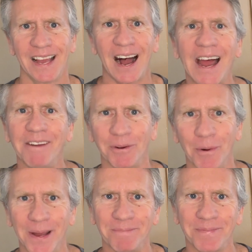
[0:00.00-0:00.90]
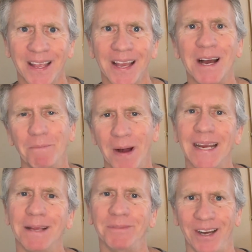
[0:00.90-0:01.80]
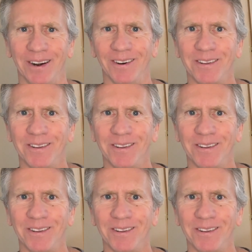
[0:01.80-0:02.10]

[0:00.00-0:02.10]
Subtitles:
Hi everyone, my name's Daryl.